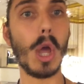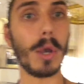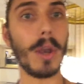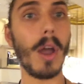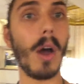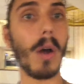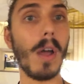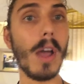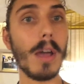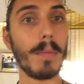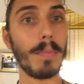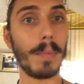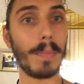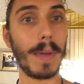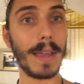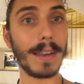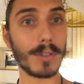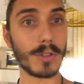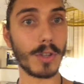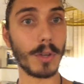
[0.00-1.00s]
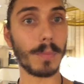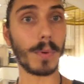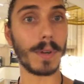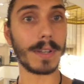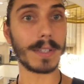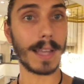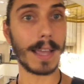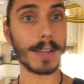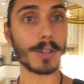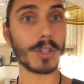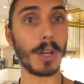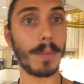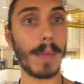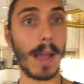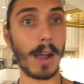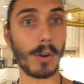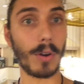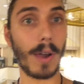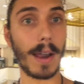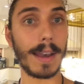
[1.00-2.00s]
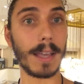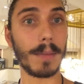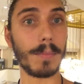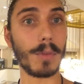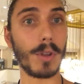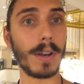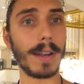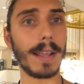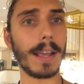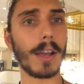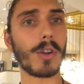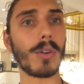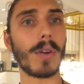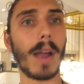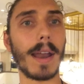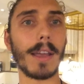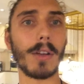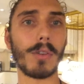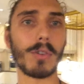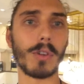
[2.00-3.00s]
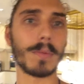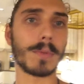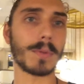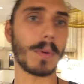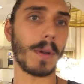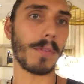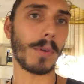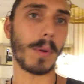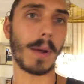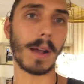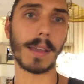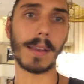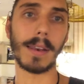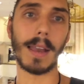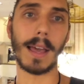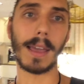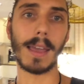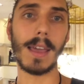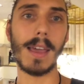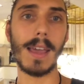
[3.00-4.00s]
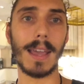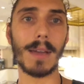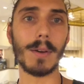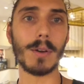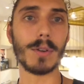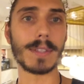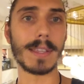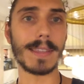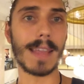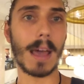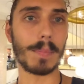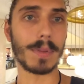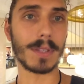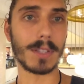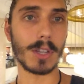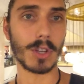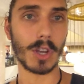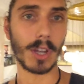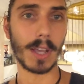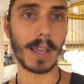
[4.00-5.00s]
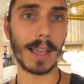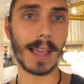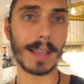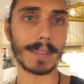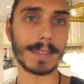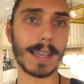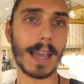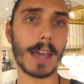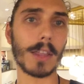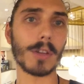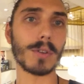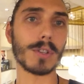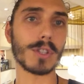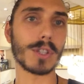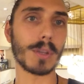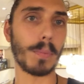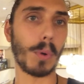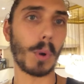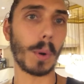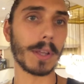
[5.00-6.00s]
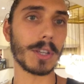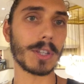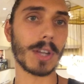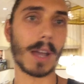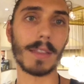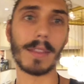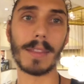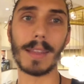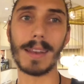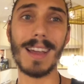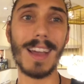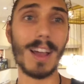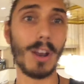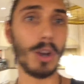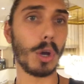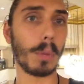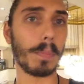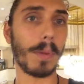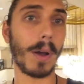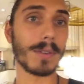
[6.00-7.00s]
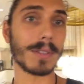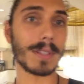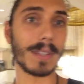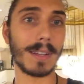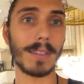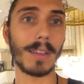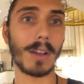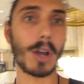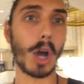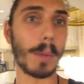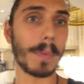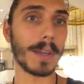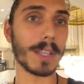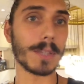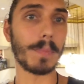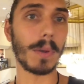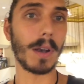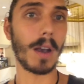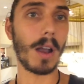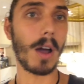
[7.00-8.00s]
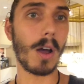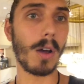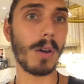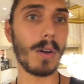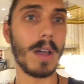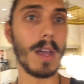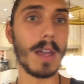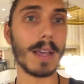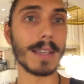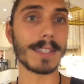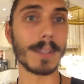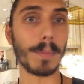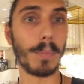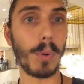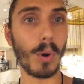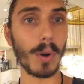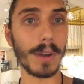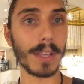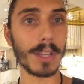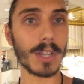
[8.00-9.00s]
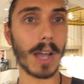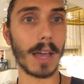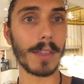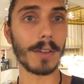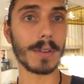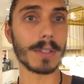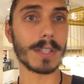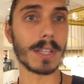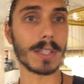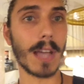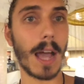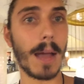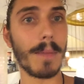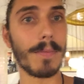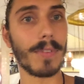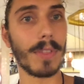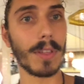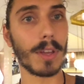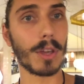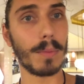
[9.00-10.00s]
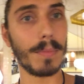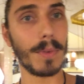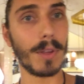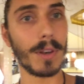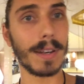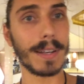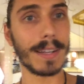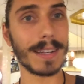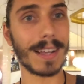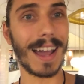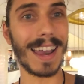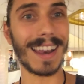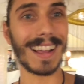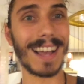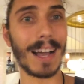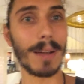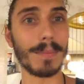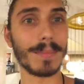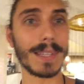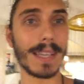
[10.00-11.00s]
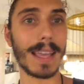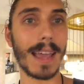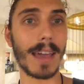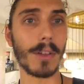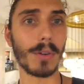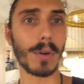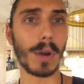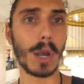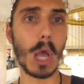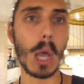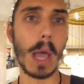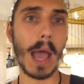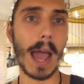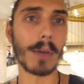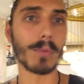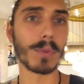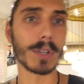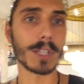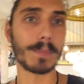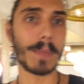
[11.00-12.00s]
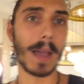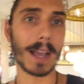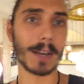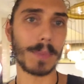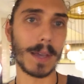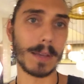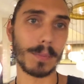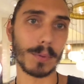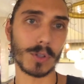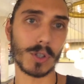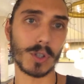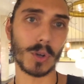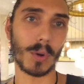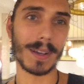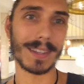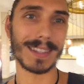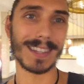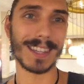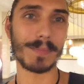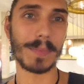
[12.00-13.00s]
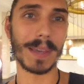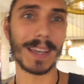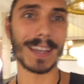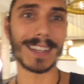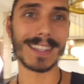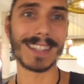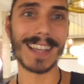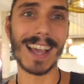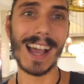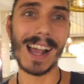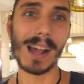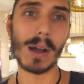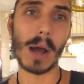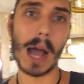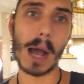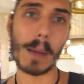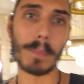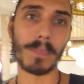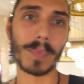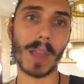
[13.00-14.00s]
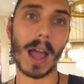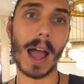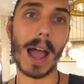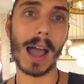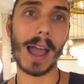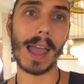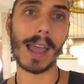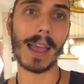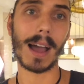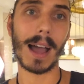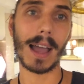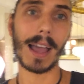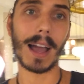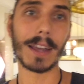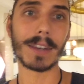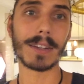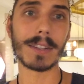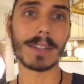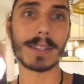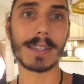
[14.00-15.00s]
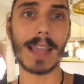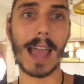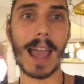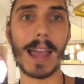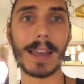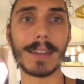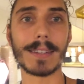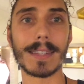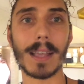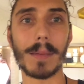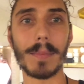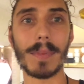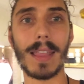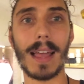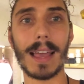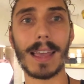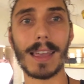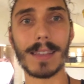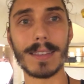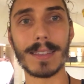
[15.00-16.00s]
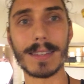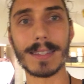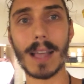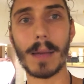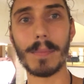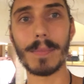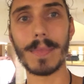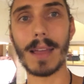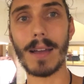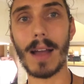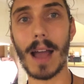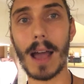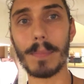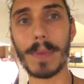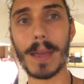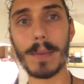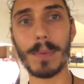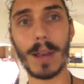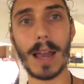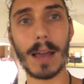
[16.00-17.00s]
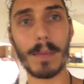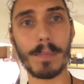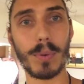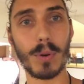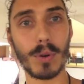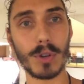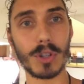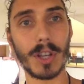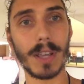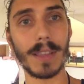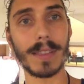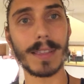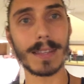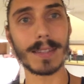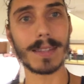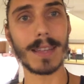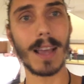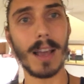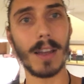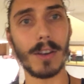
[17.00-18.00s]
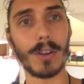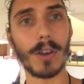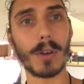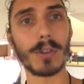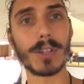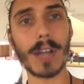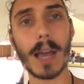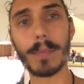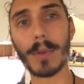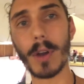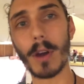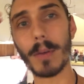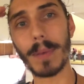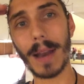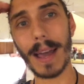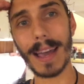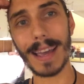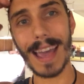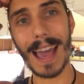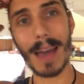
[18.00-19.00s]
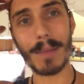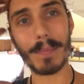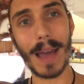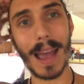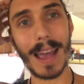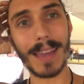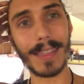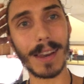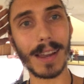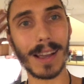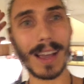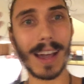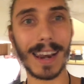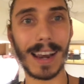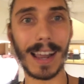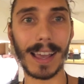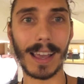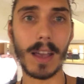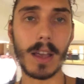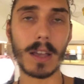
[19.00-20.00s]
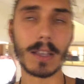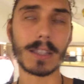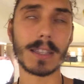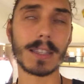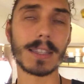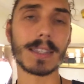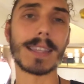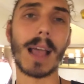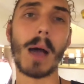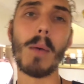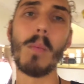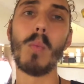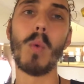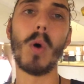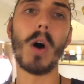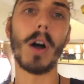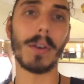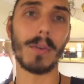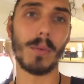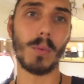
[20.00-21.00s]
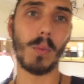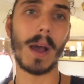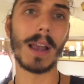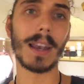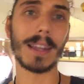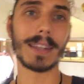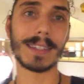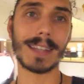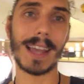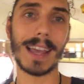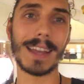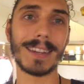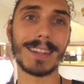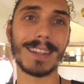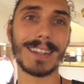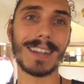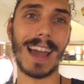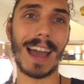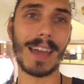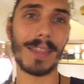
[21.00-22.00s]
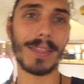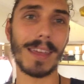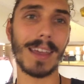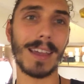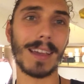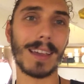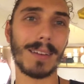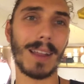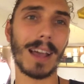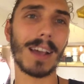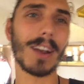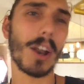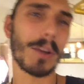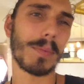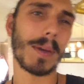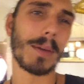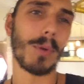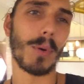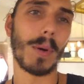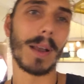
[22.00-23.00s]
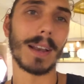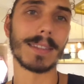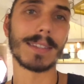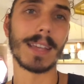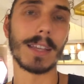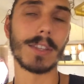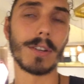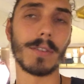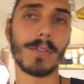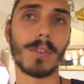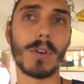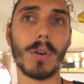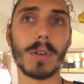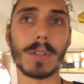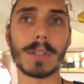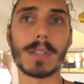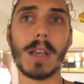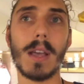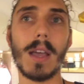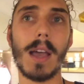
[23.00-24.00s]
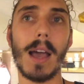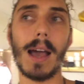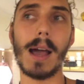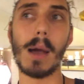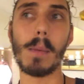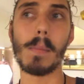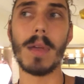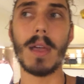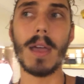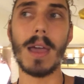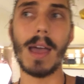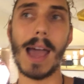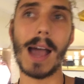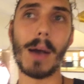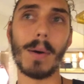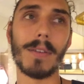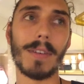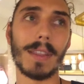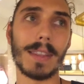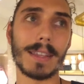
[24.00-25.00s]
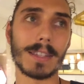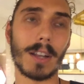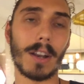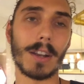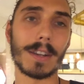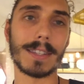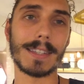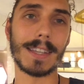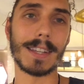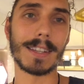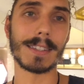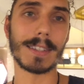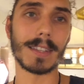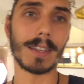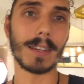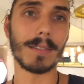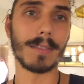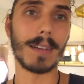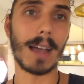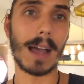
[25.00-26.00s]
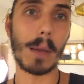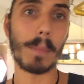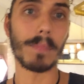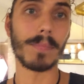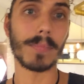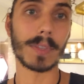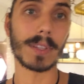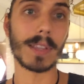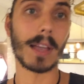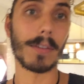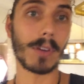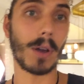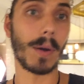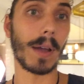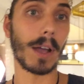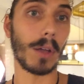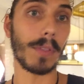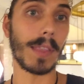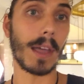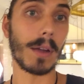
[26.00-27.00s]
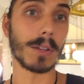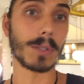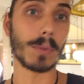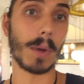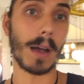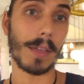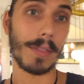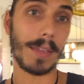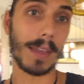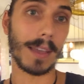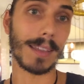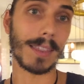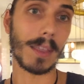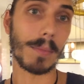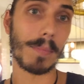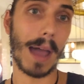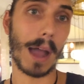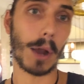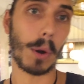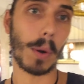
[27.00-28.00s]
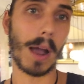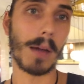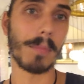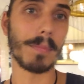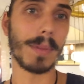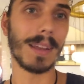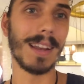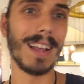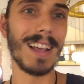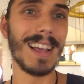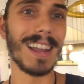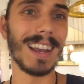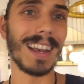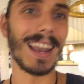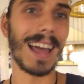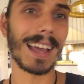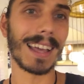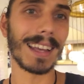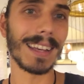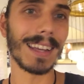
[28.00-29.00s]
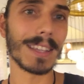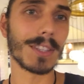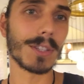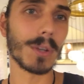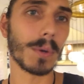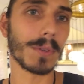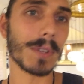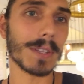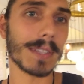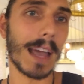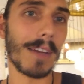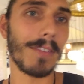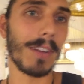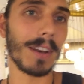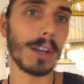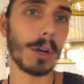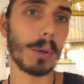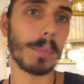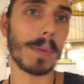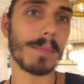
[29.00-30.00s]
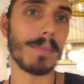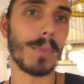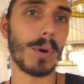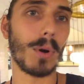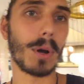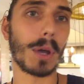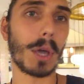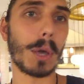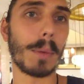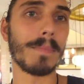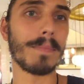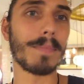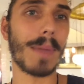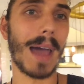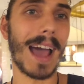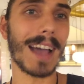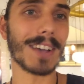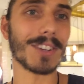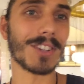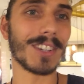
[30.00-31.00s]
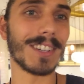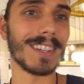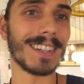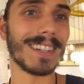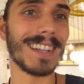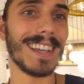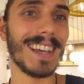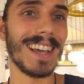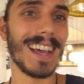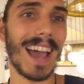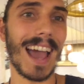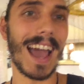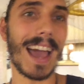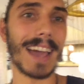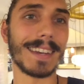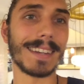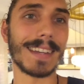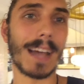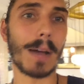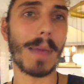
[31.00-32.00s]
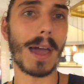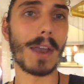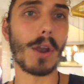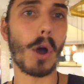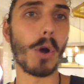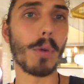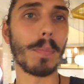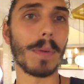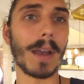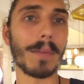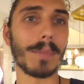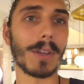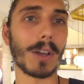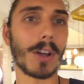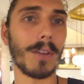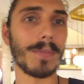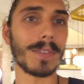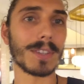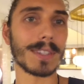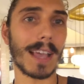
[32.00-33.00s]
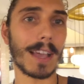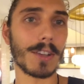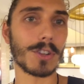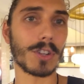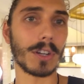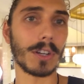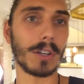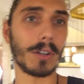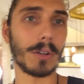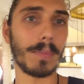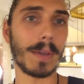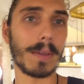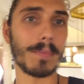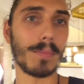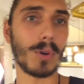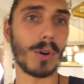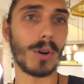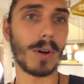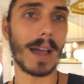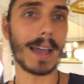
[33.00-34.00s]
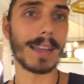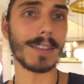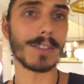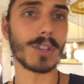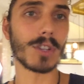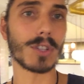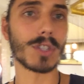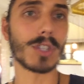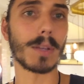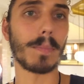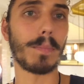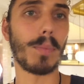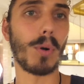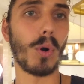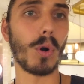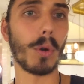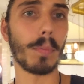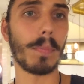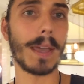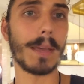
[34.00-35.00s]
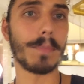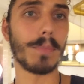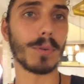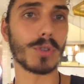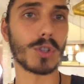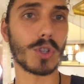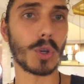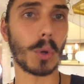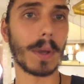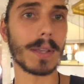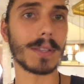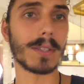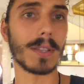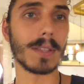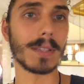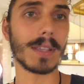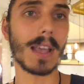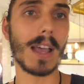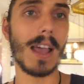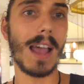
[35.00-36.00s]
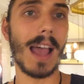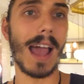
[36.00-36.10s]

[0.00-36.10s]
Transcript: No, but being super intentional about creating immunity and creating groups where everyone can, like, who's in that position can get together and support each other. Then look, post it in the comments below, support each other. It's a time for the community to kind of come together and respect people's choices, because I understand there are people like pushing this no jab, no play campaign that are kind of like somewhat well-intended, I think. Like, a lot of people well-intended, of course. However, there's a lot of sinister stuff going on there as well, I think, in the background. But like, let's all just have a little bit more compassion and open up the conversation a little bit more and just support people's choices.